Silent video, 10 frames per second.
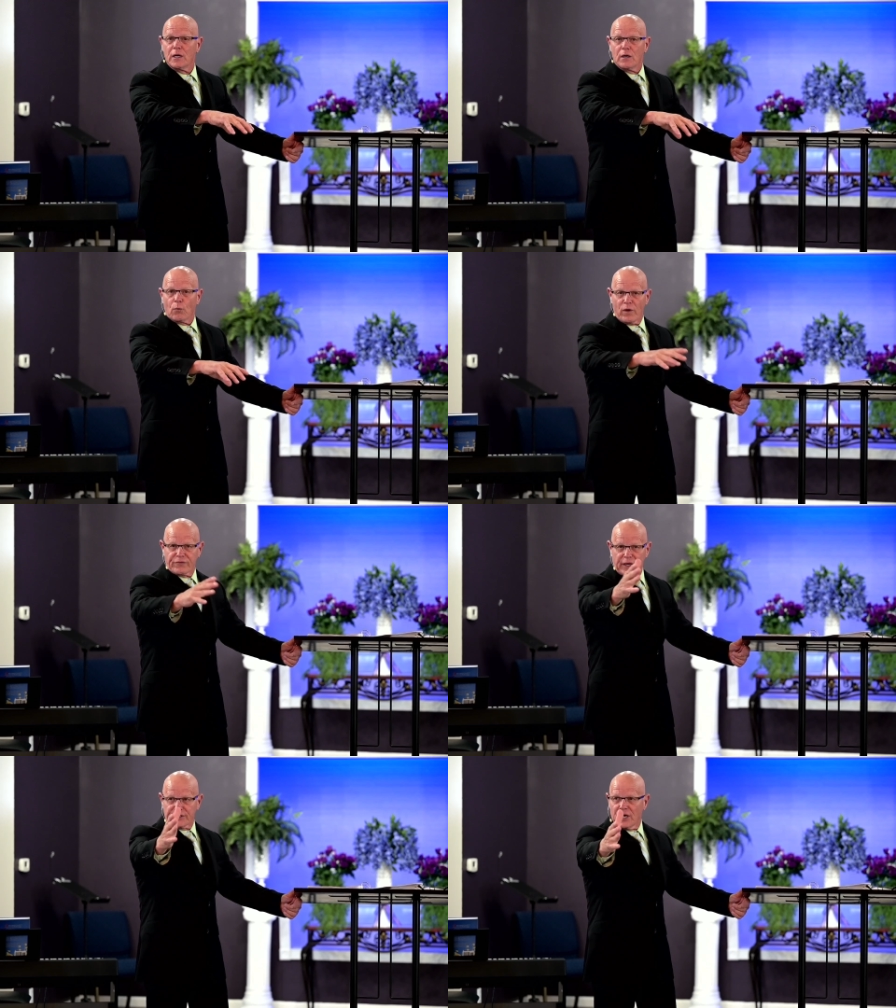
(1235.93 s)
We've
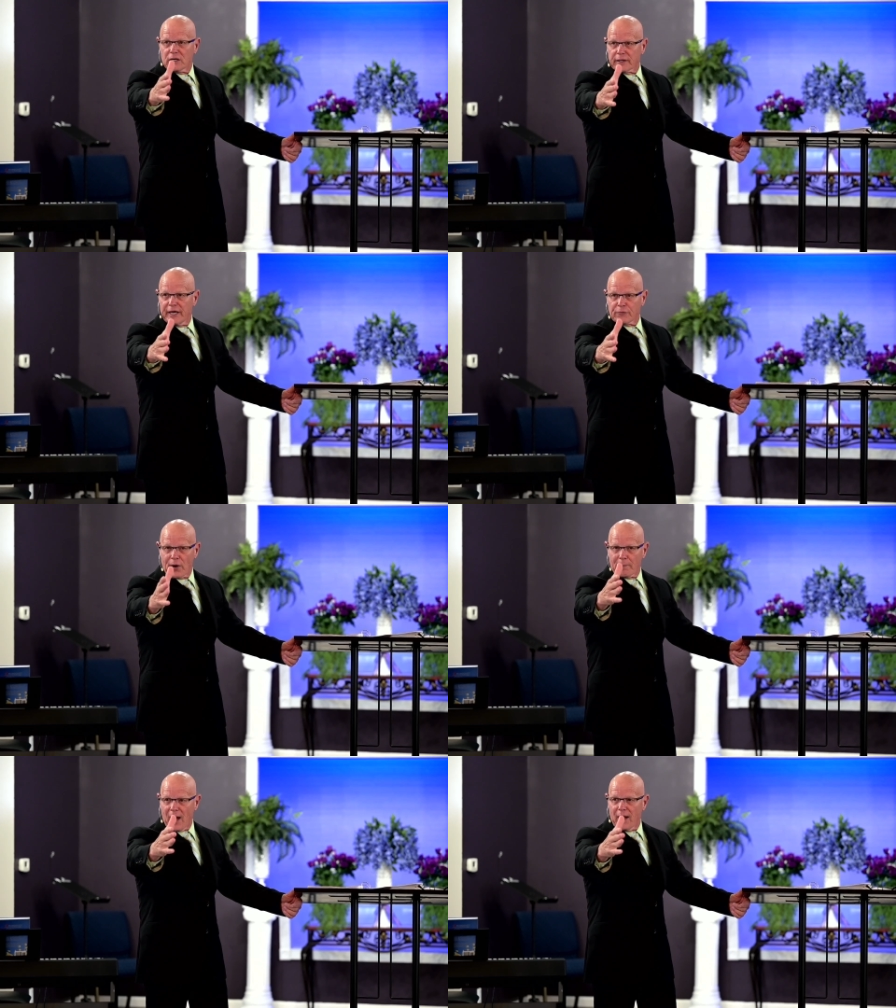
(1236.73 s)
got a young lady right
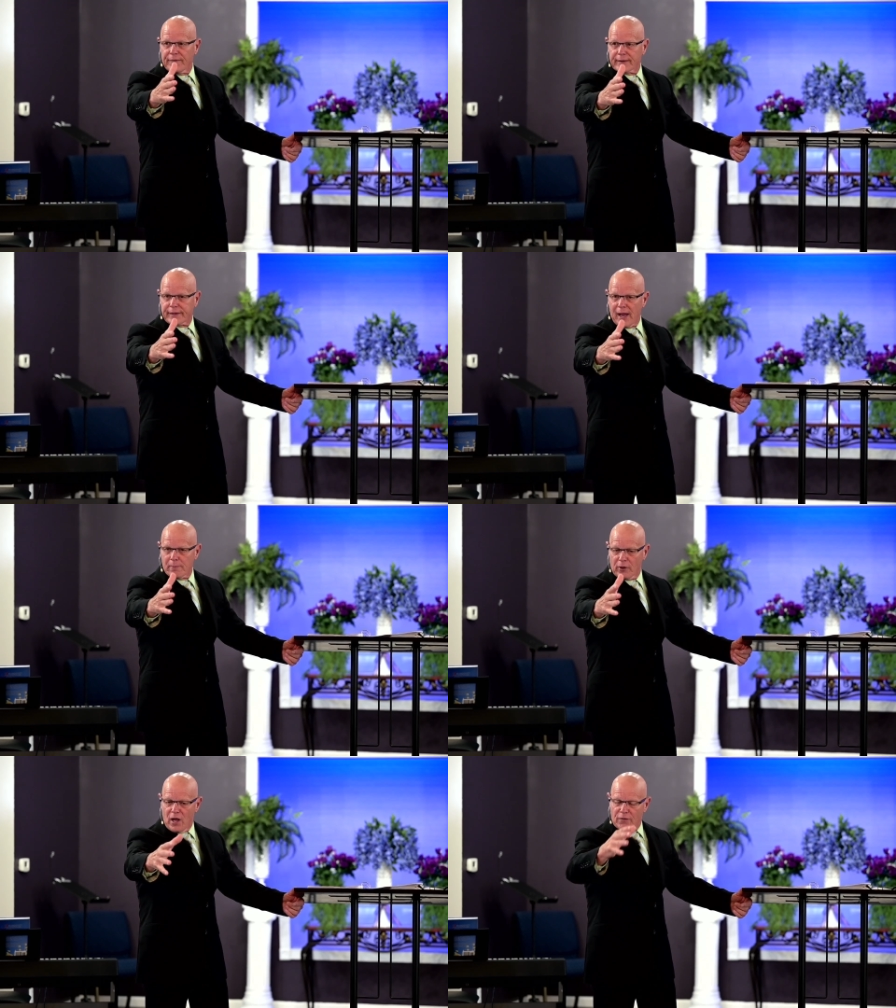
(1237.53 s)
behind that camera
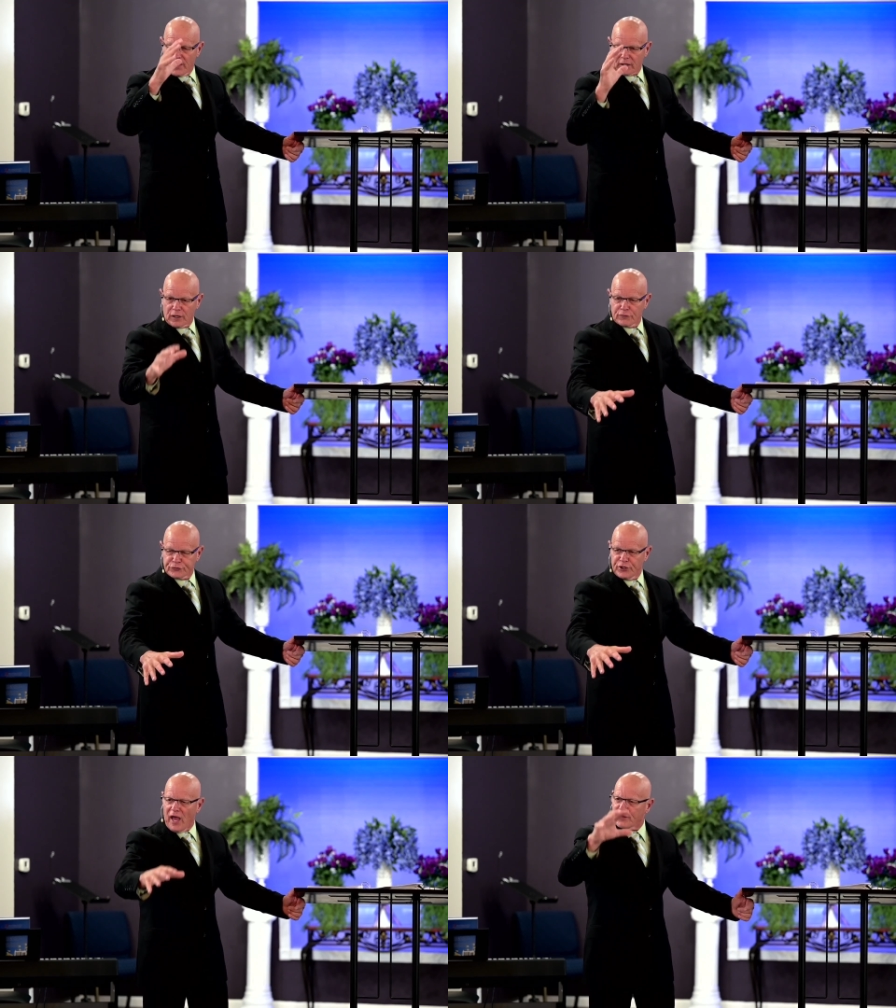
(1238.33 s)
that loves
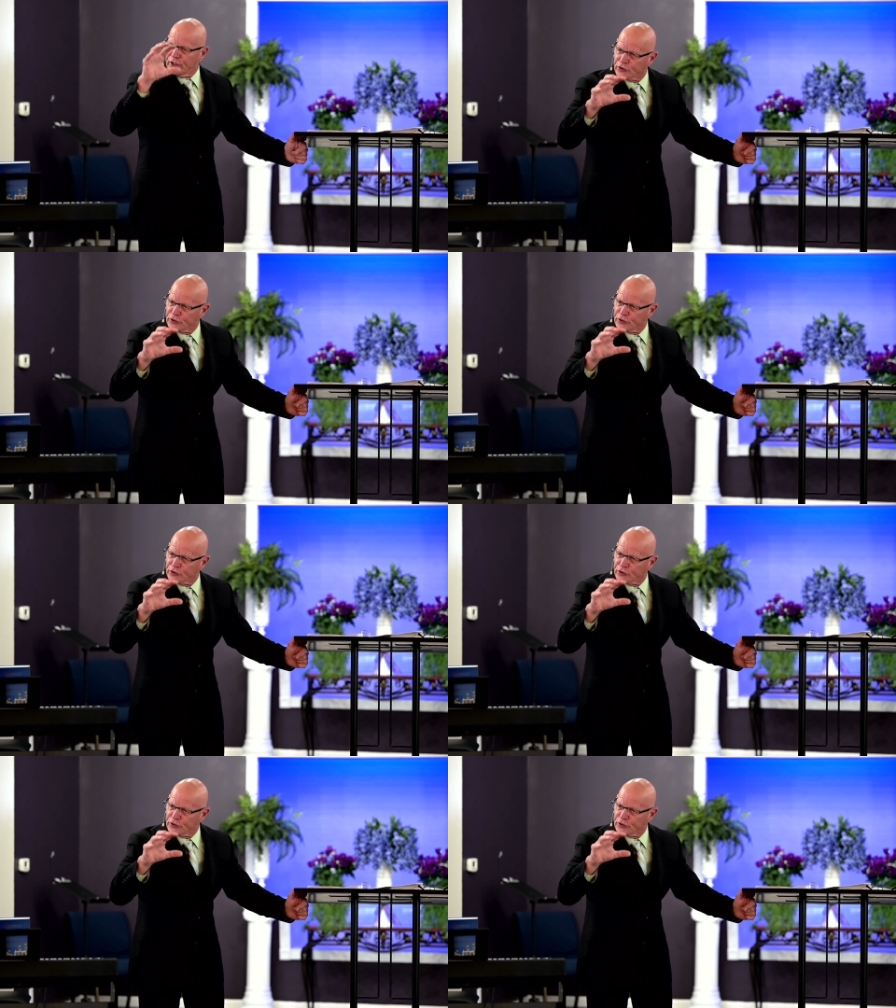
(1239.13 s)
Jesus, and she's a